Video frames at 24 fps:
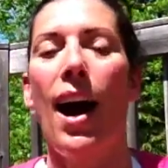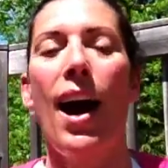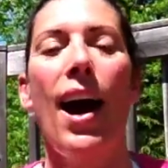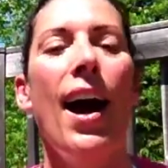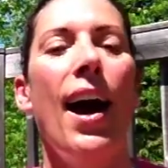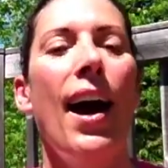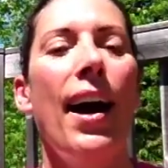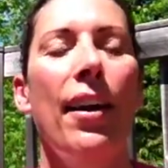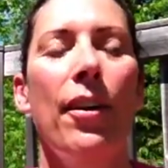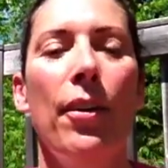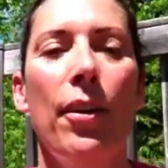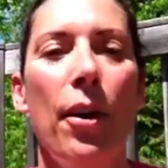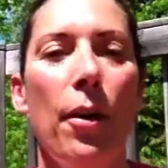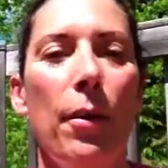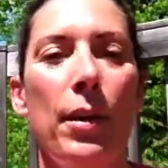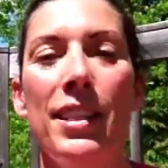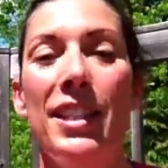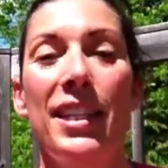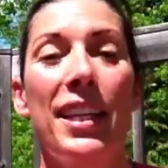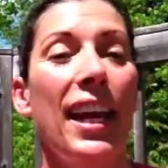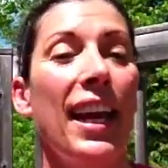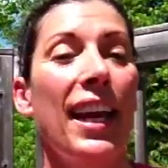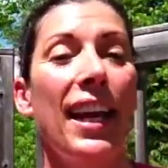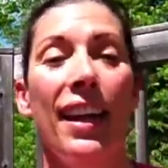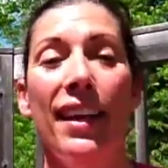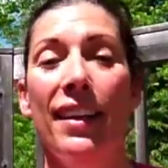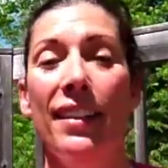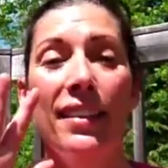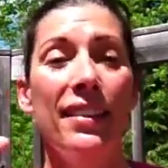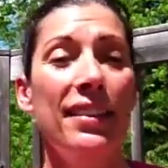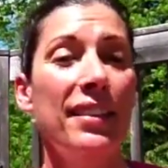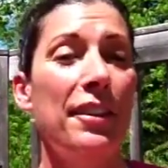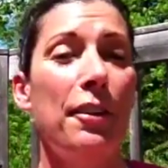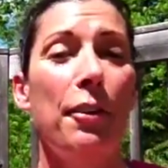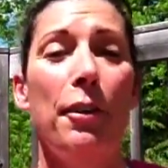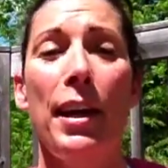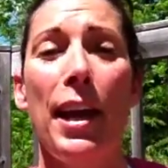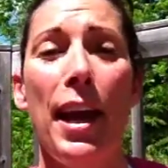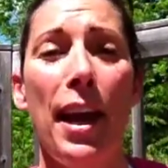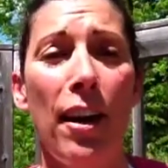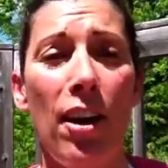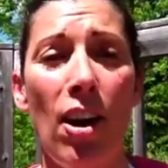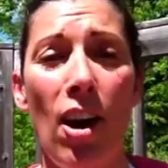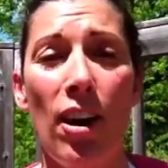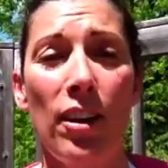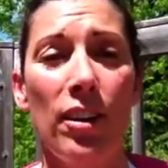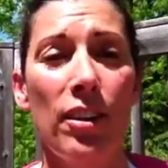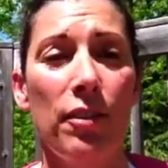I don't know. It's gonna create
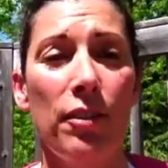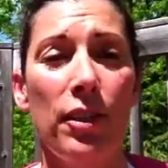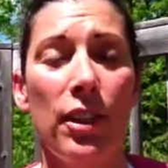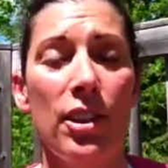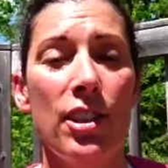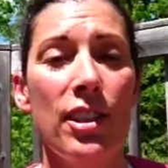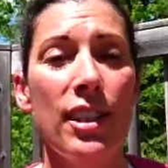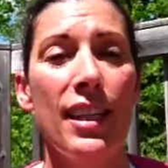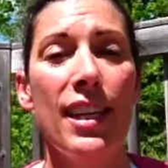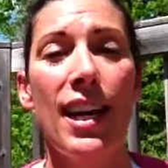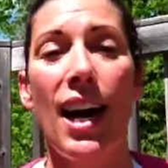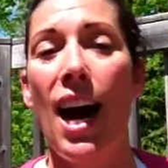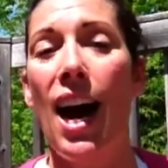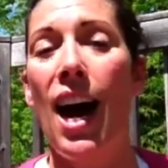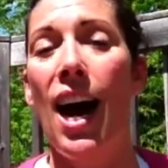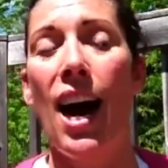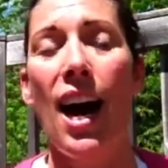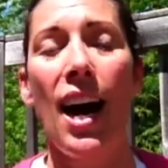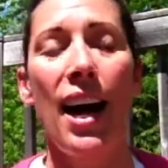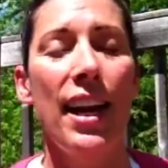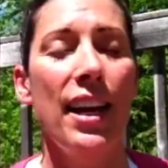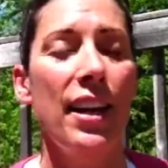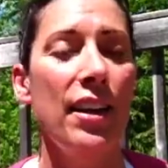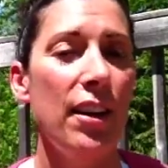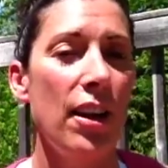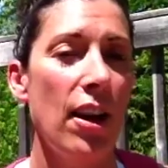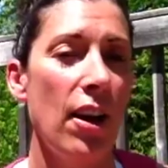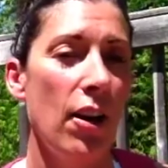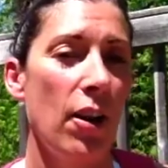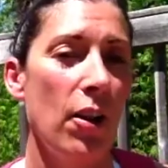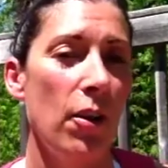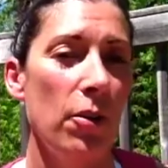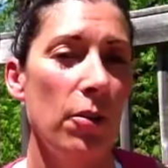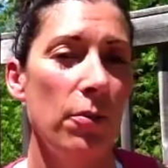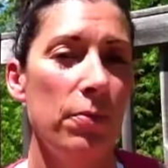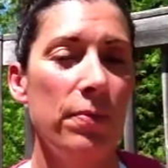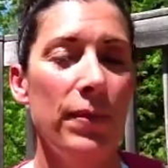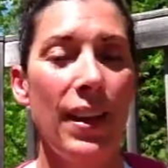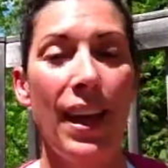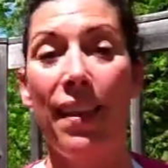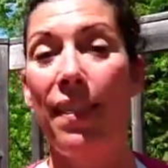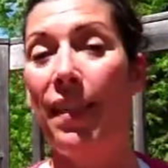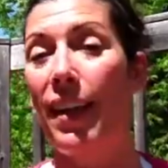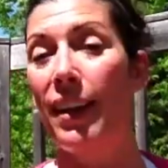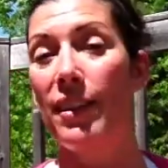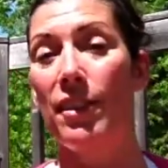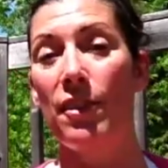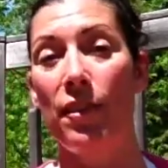controversy, I know.
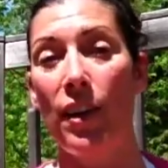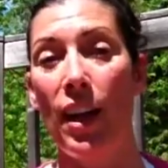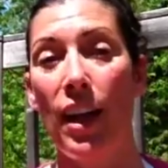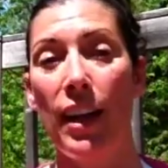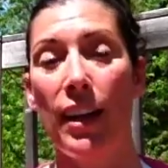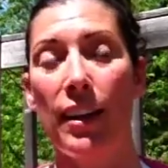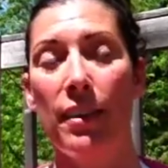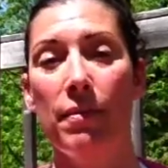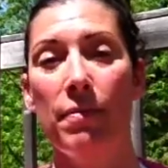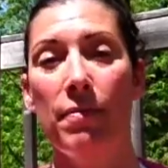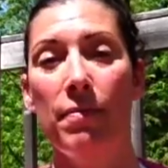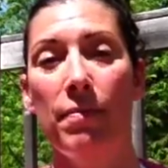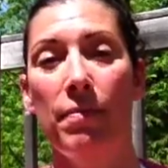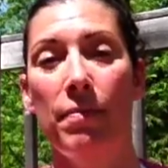And that's fine.